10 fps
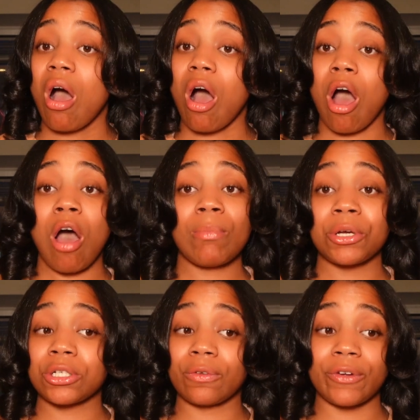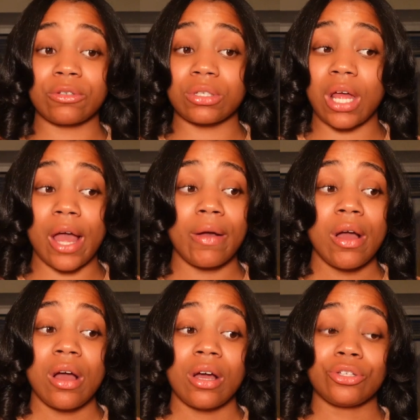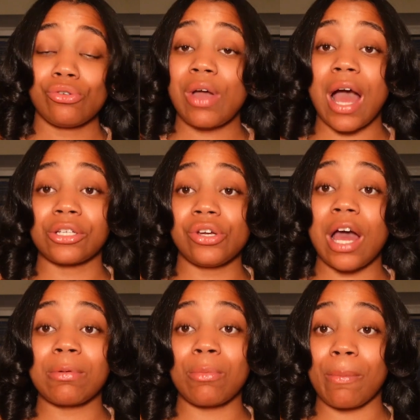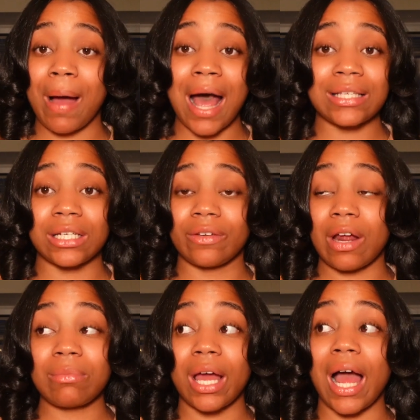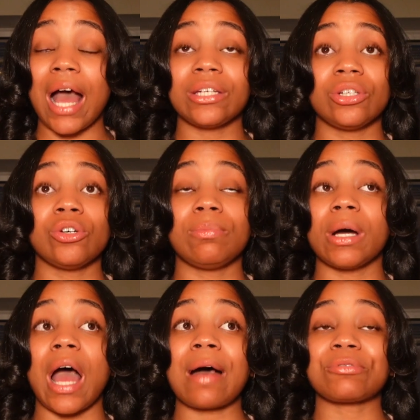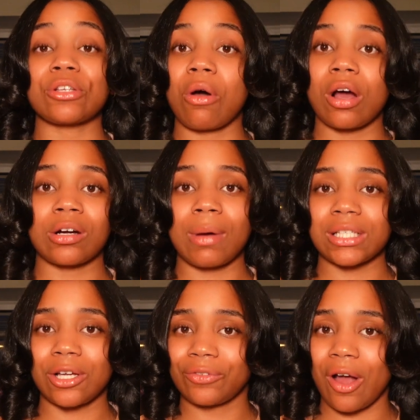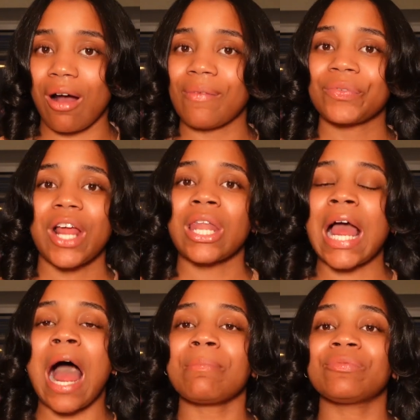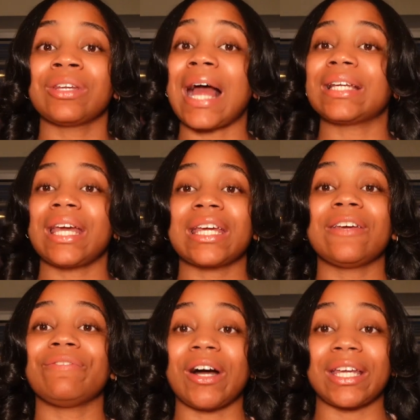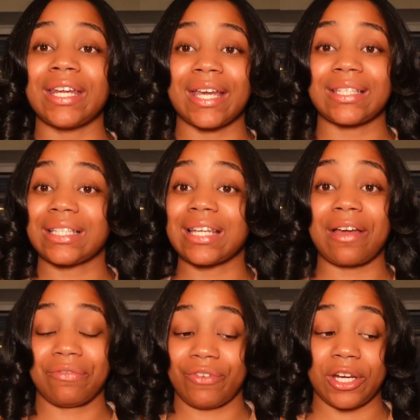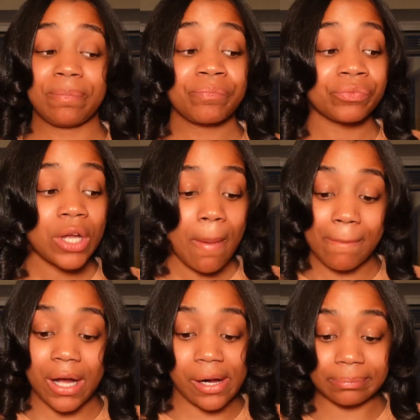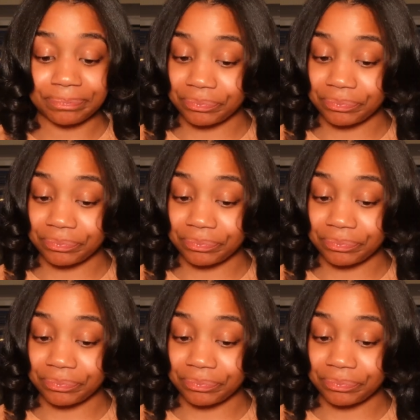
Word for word: all my nursing friends was like, you got you gotta be more positive. And I'm like, I do, but I'm so hard on myself, y'all. Like I'm like negative fucking Nancy. It's not even funny. But